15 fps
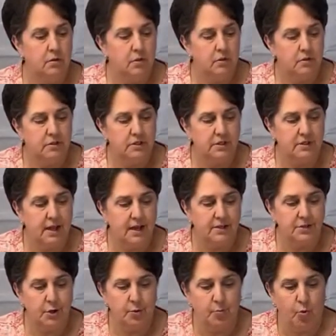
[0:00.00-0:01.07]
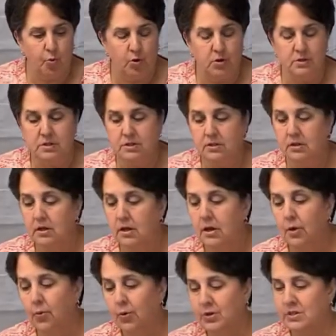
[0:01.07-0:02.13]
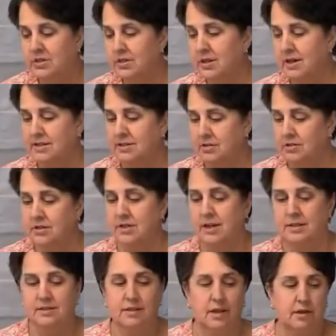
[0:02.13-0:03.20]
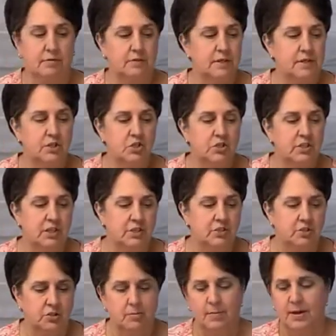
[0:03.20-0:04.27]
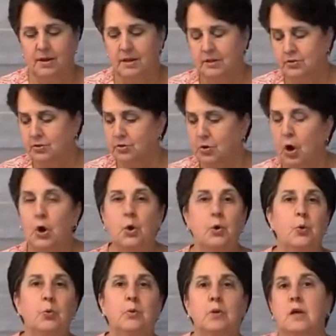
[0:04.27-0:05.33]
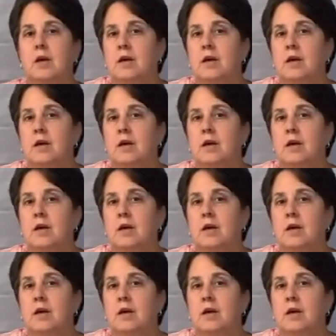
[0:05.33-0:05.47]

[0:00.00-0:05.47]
the tic-tac-toe boards, which is a nice little size gift. And it's just Easter. My kids are grown.